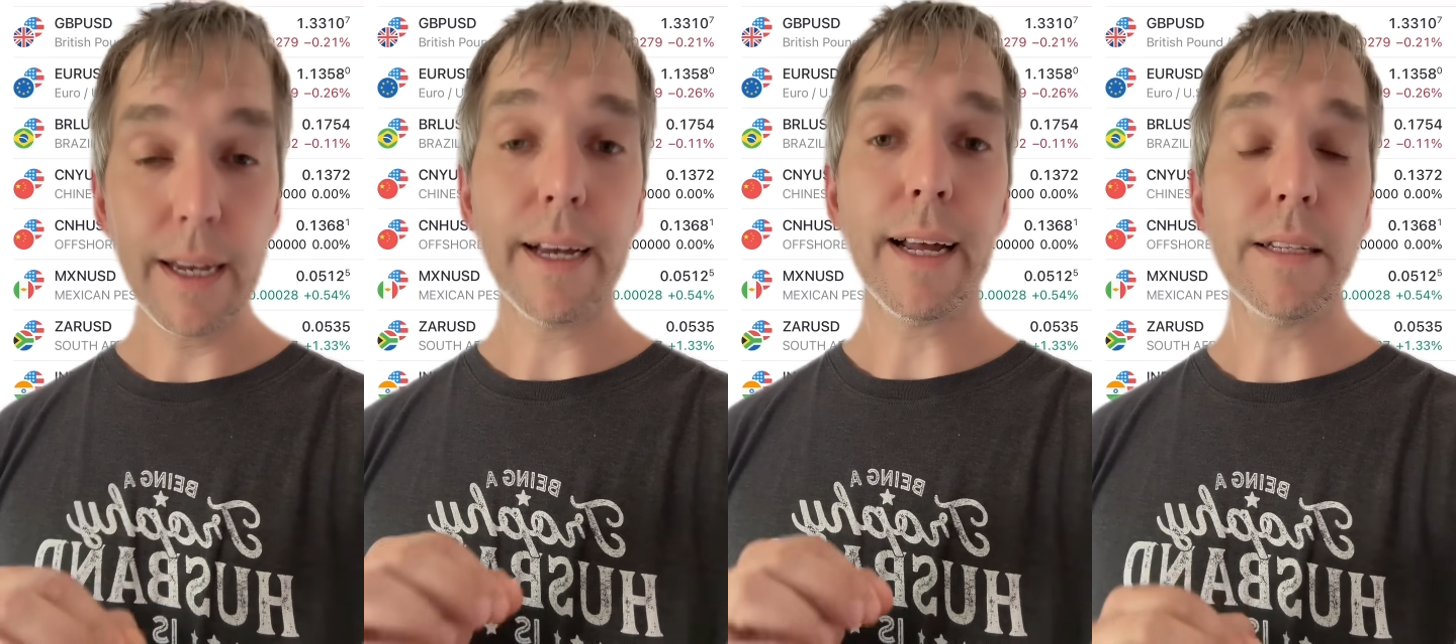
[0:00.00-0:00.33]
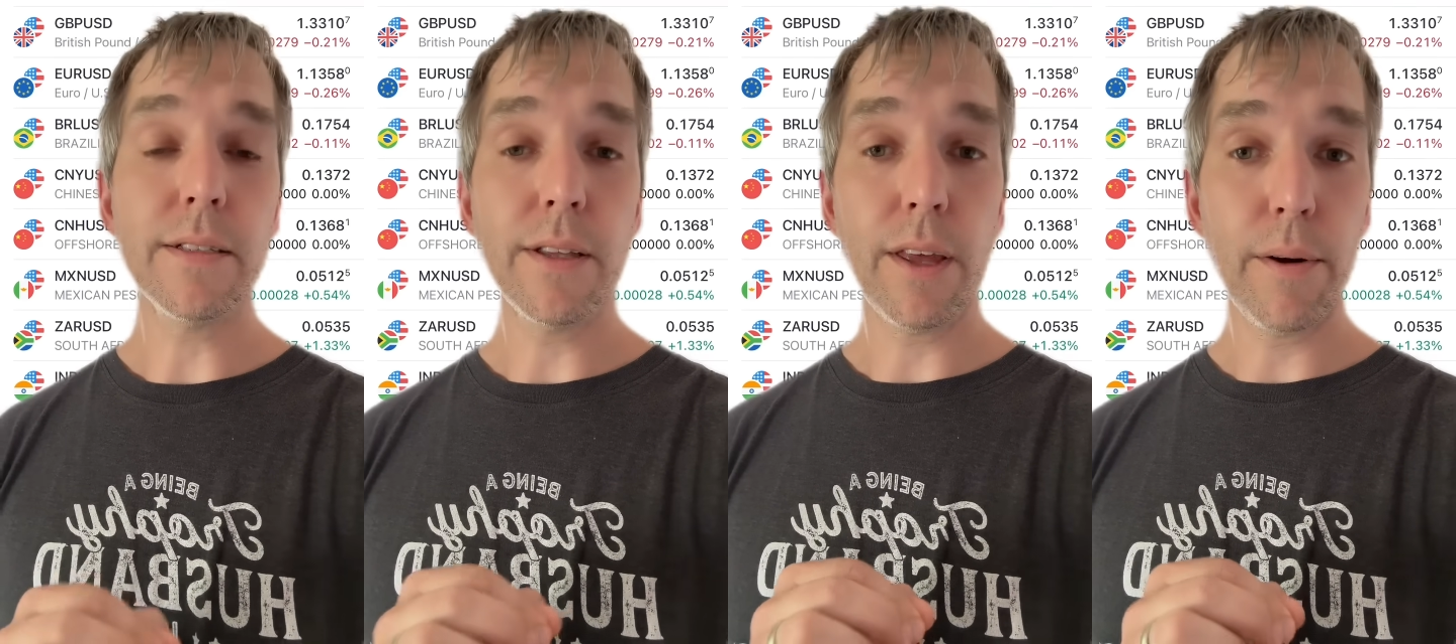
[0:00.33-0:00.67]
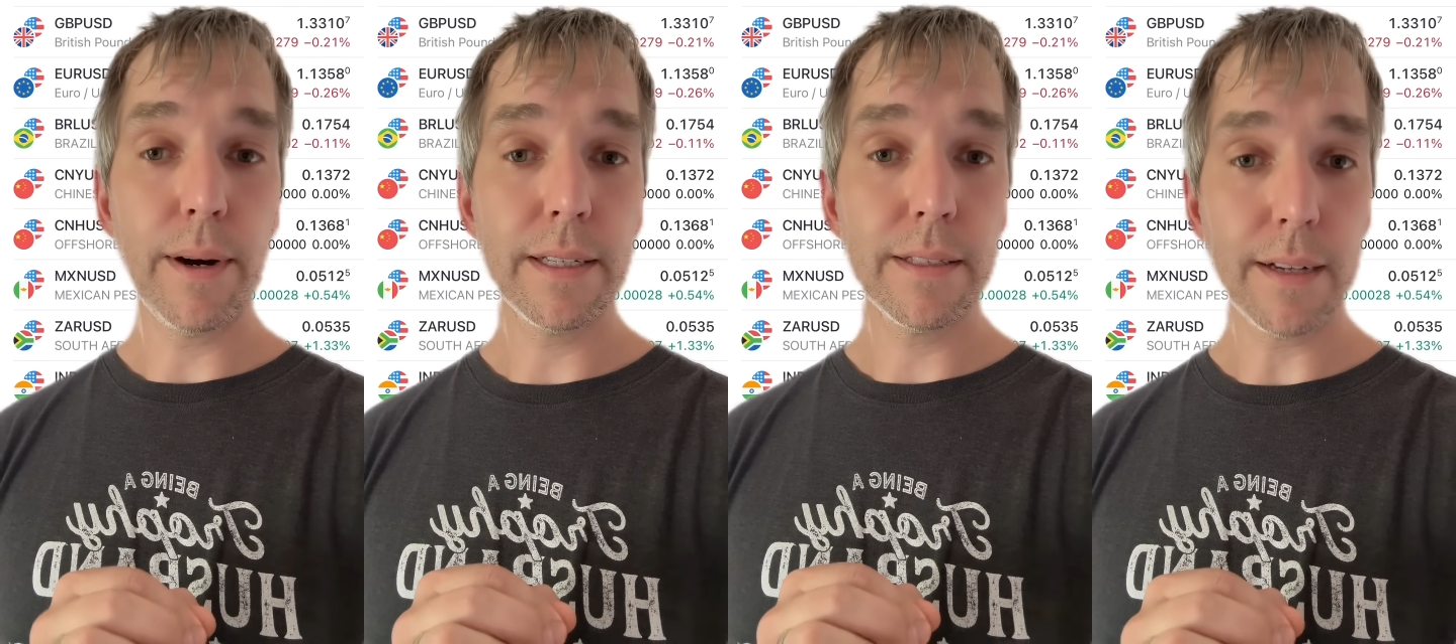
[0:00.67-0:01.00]
against the
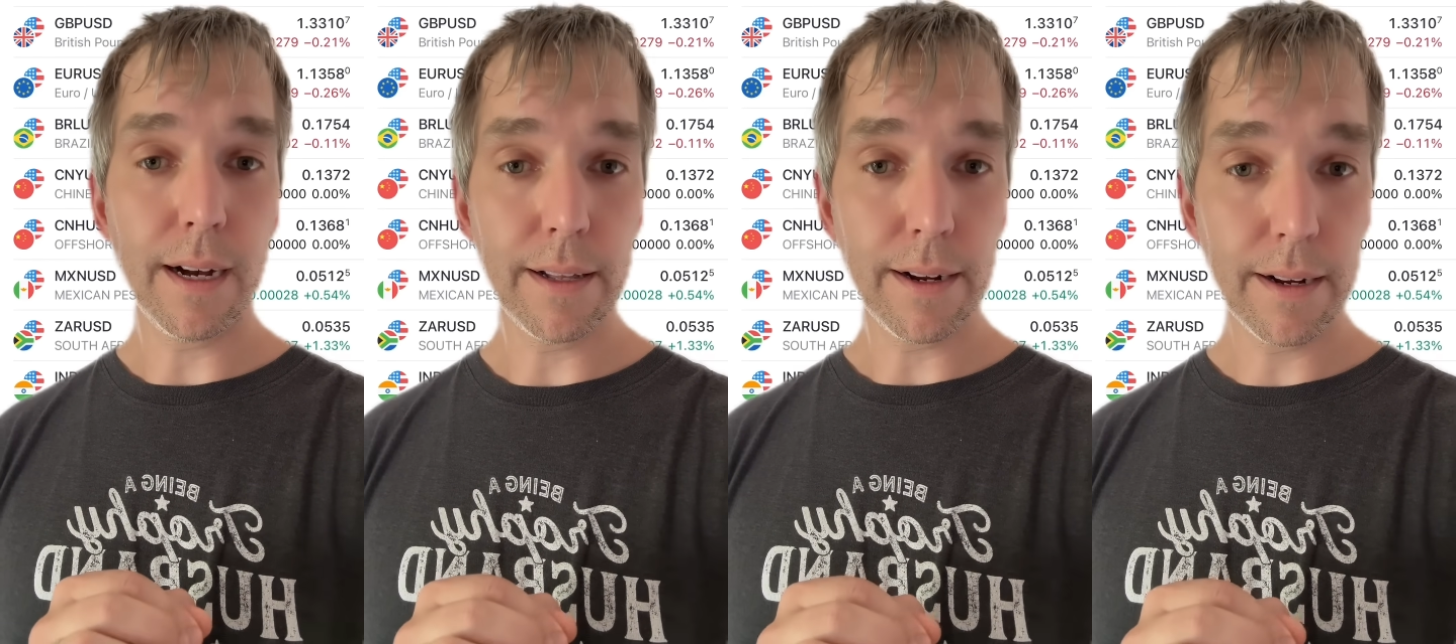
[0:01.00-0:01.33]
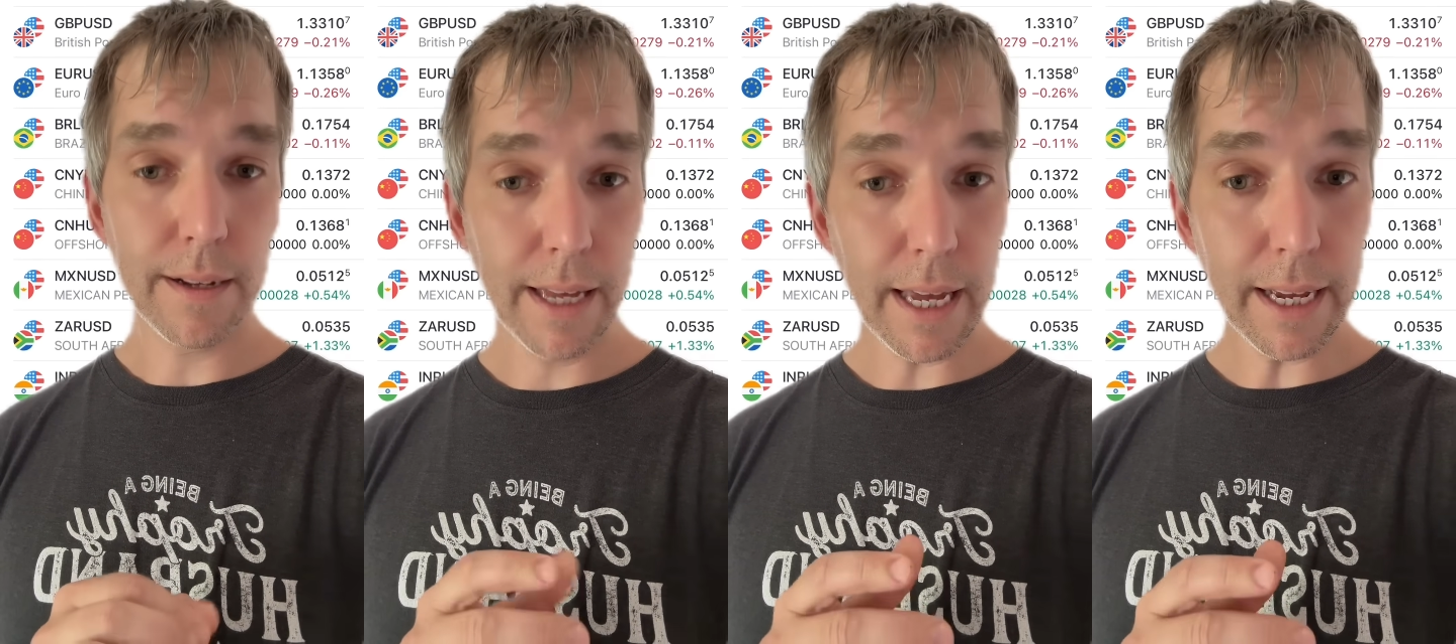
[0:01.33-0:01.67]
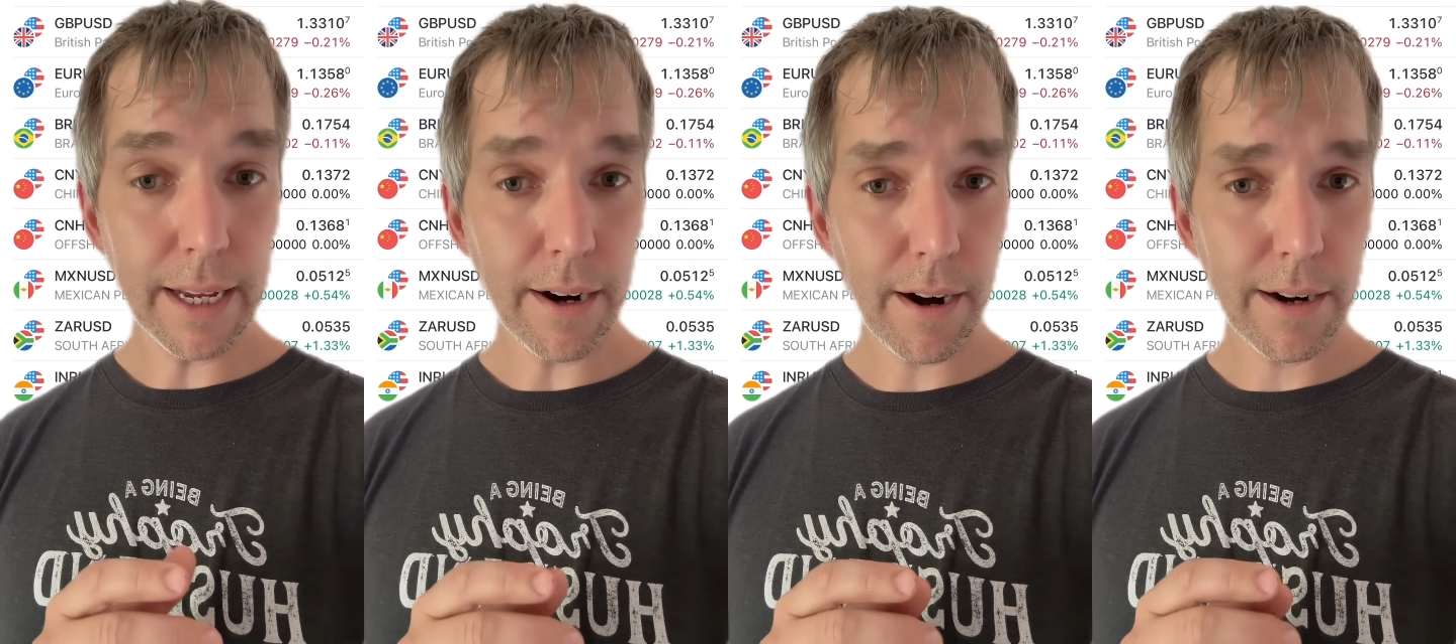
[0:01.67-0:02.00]
US dollar, it
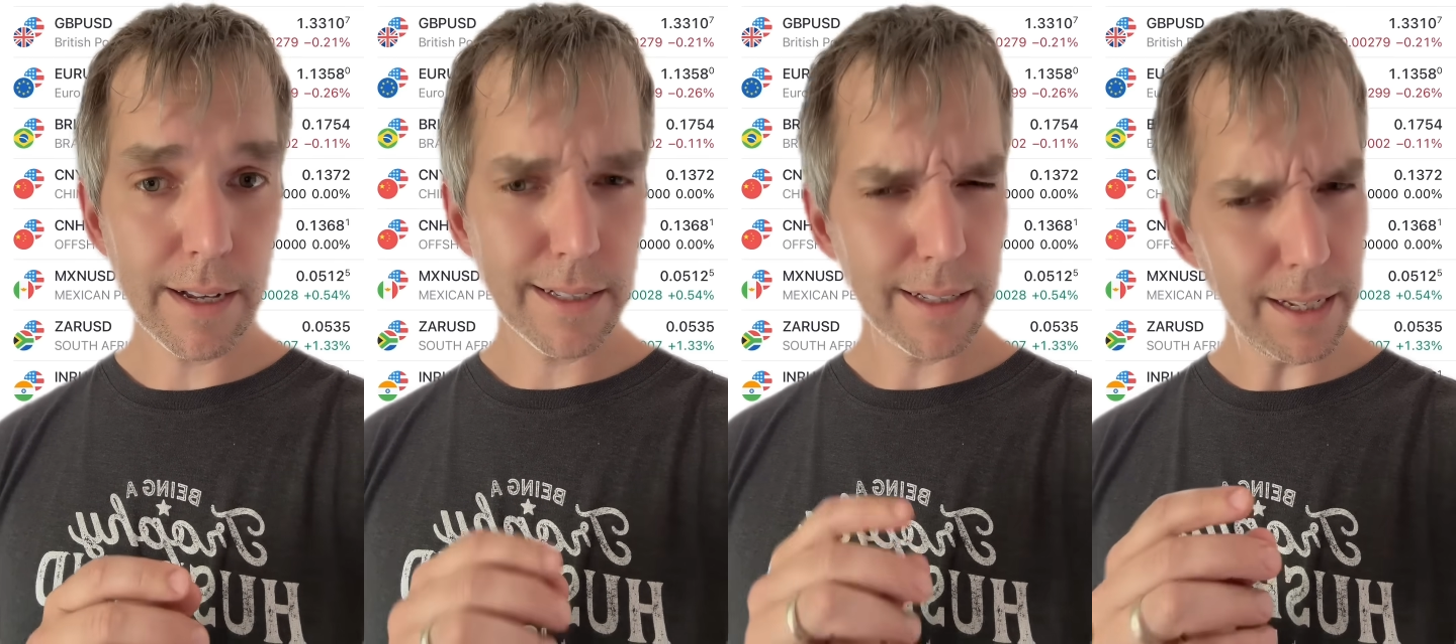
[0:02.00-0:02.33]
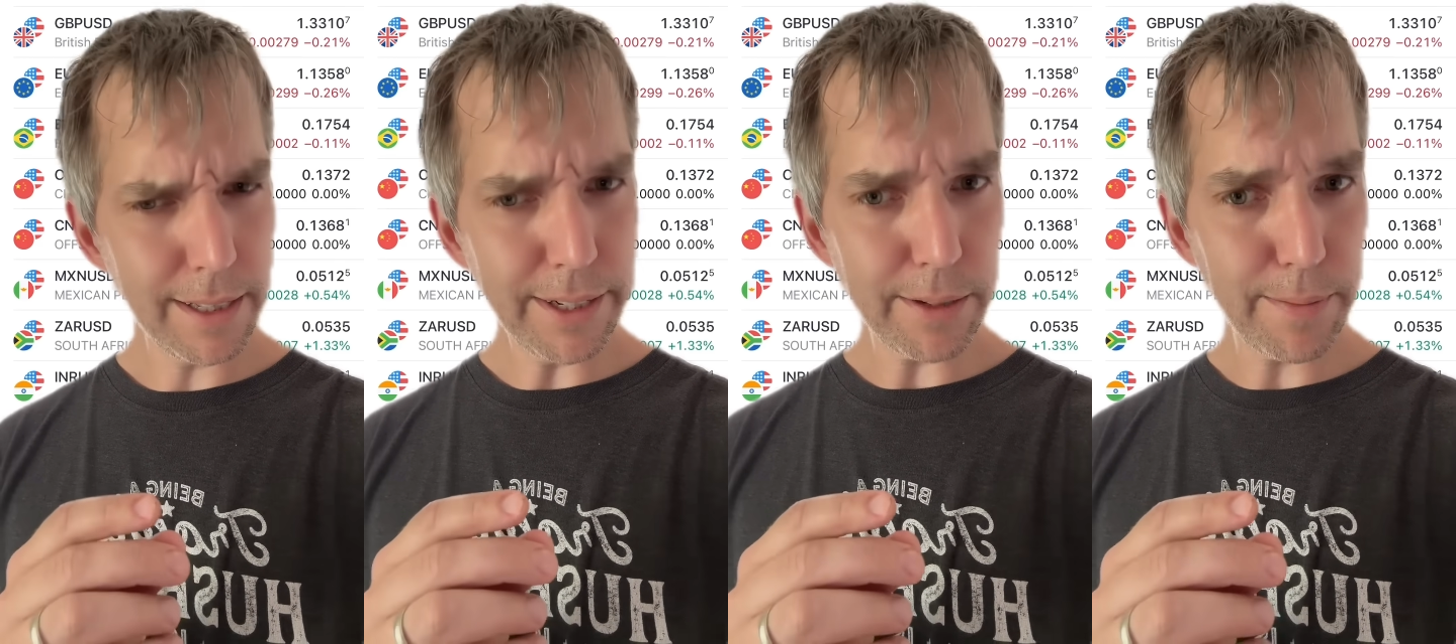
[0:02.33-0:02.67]
can hurt us a little